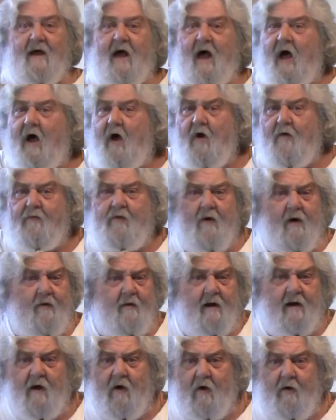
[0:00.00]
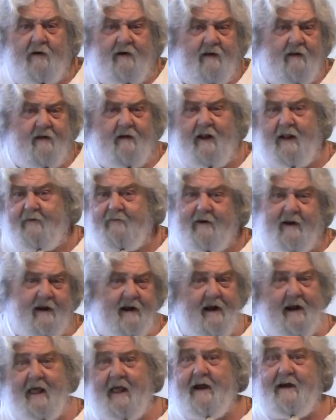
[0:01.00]
I hope we're recording. The
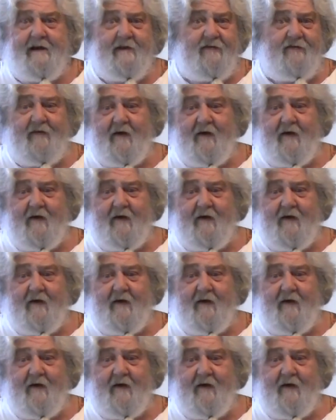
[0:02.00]
red light is